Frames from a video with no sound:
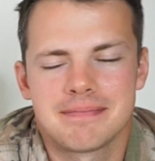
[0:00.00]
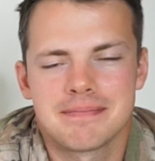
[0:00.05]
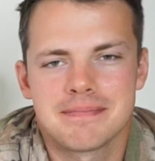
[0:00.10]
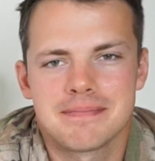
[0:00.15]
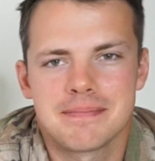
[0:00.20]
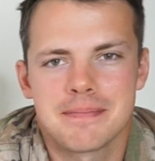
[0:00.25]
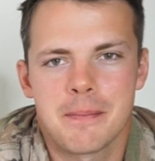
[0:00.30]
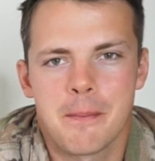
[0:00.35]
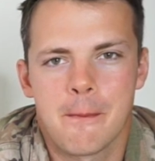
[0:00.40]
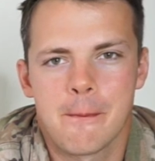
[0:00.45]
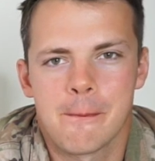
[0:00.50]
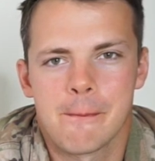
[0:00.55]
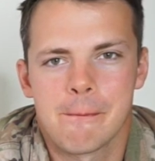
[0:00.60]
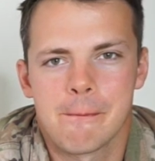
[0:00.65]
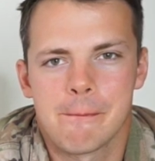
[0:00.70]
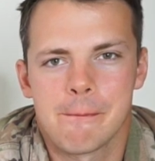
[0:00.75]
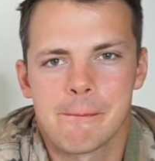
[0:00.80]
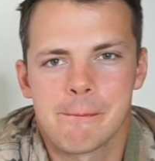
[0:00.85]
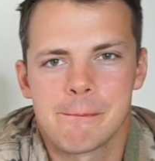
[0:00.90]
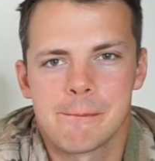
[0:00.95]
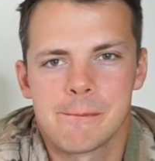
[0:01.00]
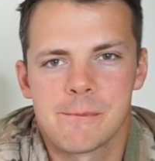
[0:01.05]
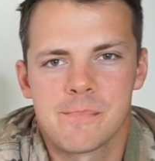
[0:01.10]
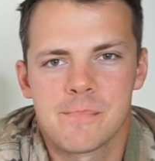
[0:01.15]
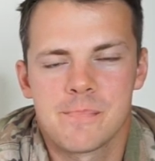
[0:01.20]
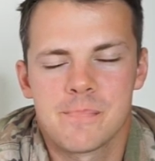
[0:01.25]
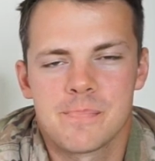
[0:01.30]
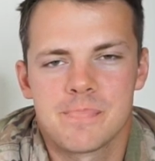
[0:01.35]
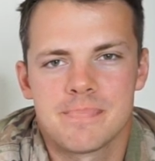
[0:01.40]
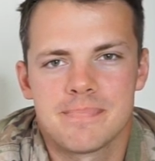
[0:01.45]

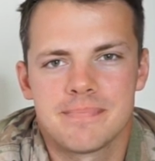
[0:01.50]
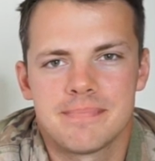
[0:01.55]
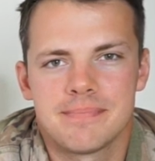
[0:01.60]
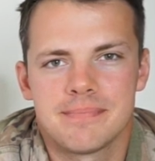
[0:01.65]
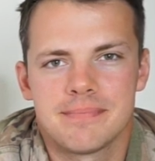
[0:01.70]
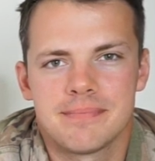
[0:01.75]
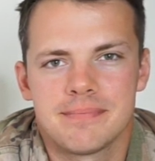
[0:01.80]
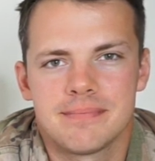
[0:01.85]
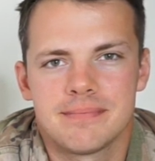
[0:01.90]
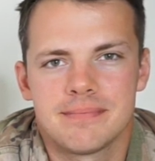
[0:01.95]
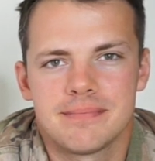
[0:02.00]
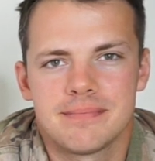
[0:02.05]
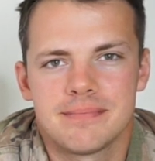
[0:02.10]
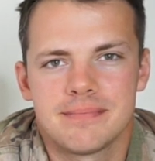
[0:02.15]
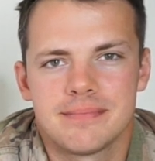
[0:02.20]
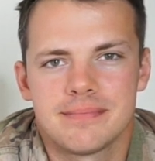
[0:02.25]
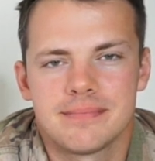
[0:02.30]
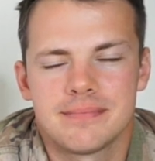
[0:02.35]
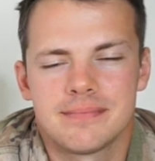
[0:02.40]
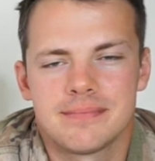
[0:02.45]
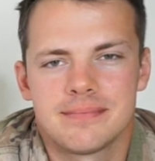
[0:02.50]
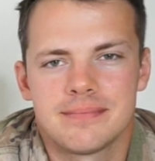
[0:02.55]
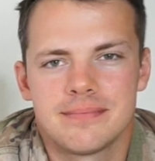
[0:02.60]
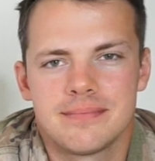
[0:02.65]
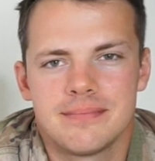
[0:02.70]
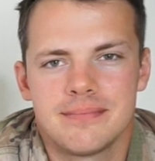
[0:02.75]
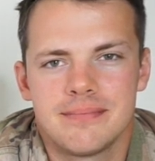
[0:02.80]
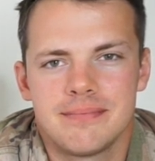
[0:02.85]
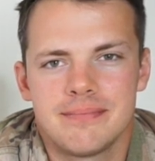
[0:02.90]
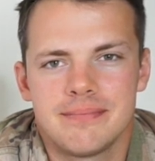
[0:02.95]

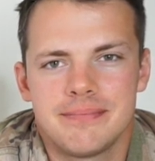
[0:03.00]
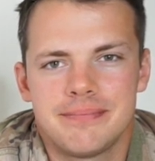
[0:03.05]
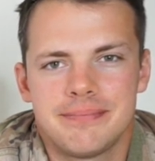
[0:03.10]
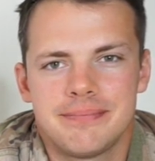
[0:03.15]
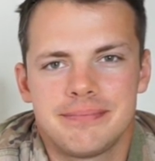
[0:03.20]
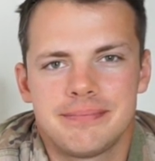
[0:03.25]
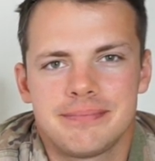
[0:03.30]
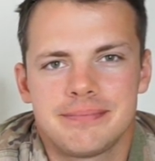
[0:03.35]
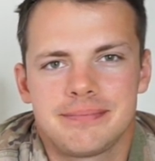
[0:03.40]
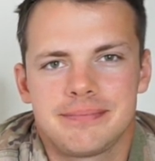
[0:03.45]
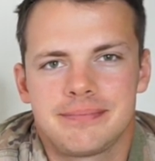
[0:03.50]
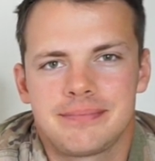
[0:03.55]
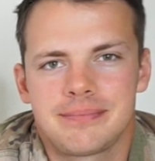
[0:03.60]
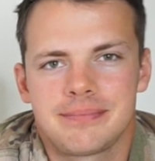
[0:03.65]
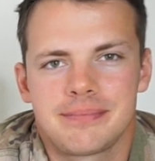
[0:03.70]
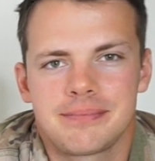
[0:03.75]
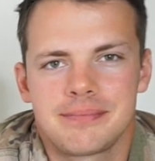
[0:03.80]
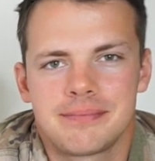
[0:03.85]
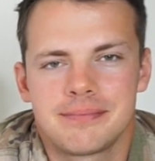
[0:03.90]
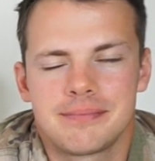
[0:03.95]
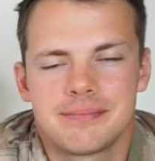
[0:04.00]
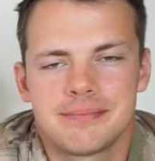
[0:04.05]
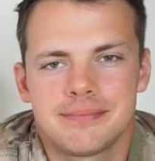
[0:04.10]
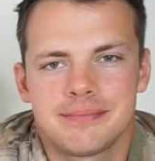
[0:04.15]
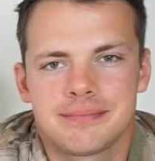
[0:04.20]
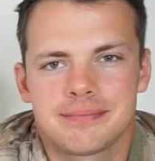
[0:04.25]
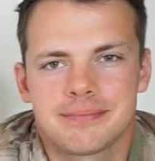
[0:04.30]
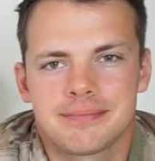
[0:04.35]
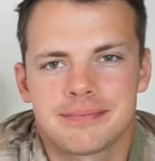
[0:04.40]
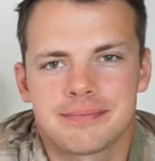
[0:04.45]

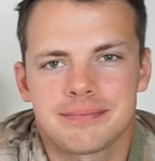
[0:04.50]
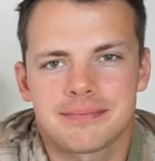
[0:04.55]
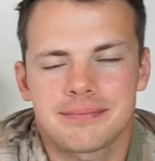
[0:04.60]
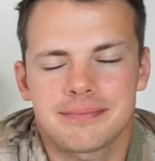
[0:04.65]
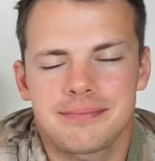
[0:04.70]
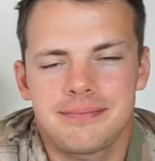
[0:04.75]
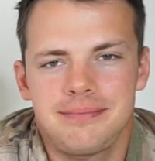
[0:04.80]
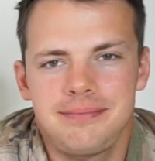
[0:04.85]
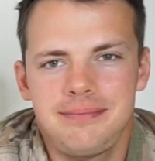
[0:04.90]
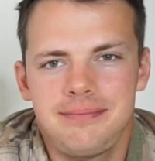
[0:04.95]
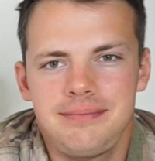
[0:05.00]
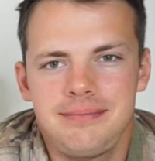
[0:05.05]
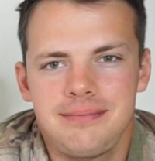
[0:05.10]
(silent)